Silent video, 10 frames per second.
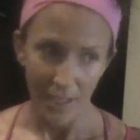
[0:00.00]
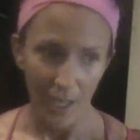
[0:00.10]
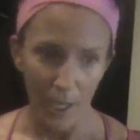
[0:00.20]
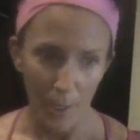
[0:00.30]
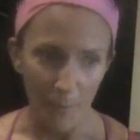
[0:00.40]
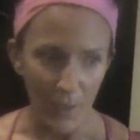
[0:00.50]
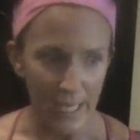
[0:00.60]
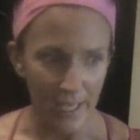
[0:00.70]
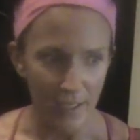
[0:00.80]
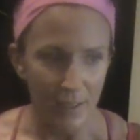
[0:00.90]
Um,
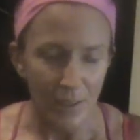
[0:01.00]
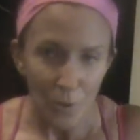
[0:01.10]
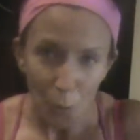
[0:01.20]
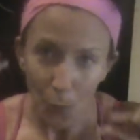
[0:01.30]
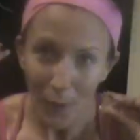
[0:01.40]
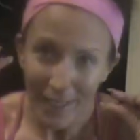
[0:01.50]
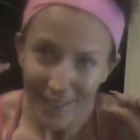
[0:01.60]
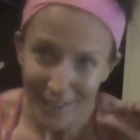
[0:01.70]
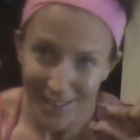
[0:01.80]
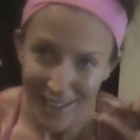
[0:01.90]
I got a neat
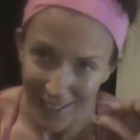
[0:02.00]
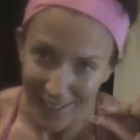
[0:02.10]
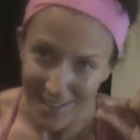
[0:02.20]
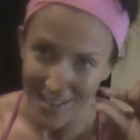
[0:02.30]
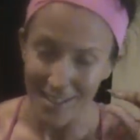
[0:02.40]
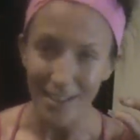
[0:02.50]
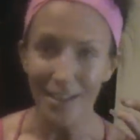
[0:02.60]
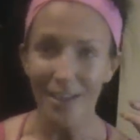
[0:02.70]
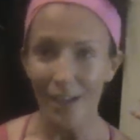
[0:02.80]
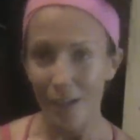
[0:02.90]
little taste
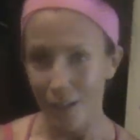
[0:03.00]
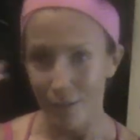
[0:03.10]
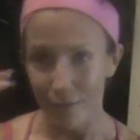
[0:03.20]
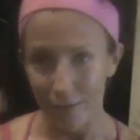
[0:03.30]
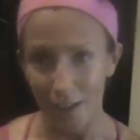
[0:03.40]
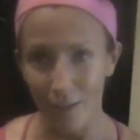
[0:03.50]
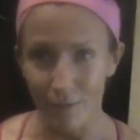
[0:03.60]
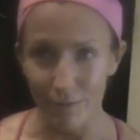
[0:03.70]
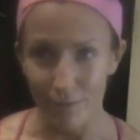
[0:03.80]
of, of